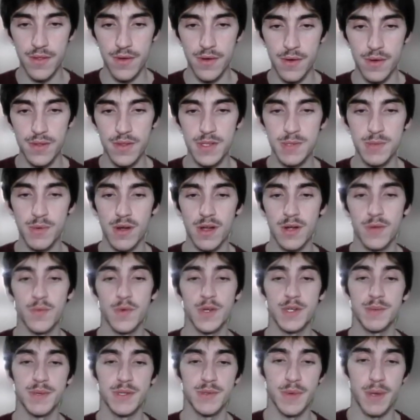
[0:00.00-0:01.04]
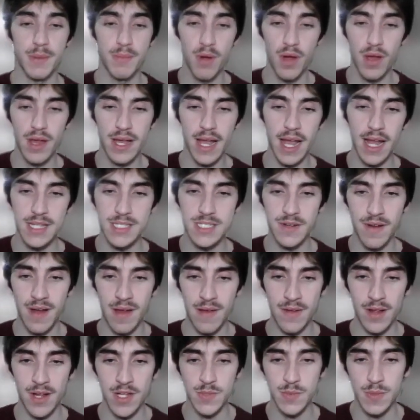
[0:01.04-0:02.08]
though, at this point, which means we probably can't
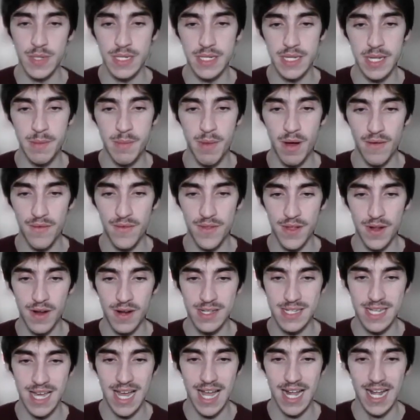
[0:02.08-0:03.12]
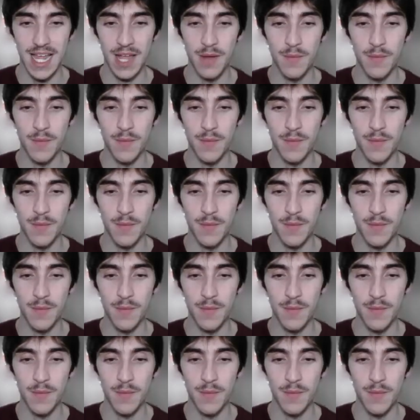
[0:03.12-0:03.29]
survive it because we debuffed their attack,